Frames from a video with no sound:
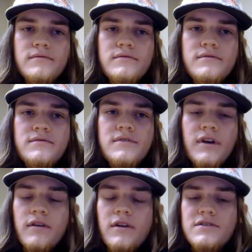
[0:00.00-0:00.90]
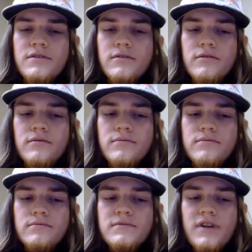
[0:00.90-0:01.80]

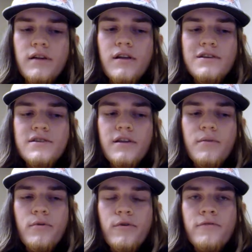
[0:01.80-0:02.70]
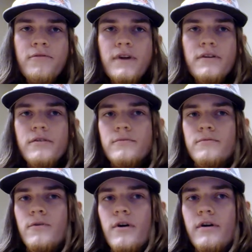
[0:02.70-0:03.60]
psychologically important figure
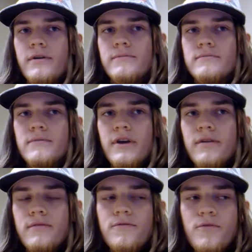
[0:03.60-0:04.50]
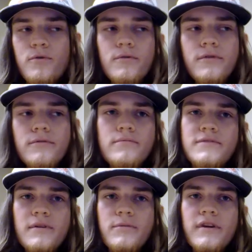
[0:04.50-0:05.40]
wrong, like fruit or
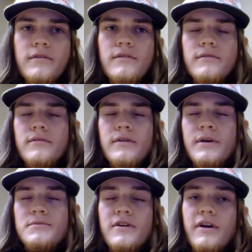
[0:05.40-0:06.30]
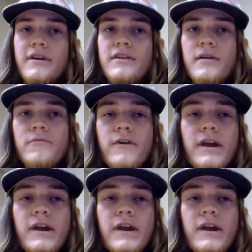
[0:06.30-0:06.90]
something. I'm sorry, I think I'm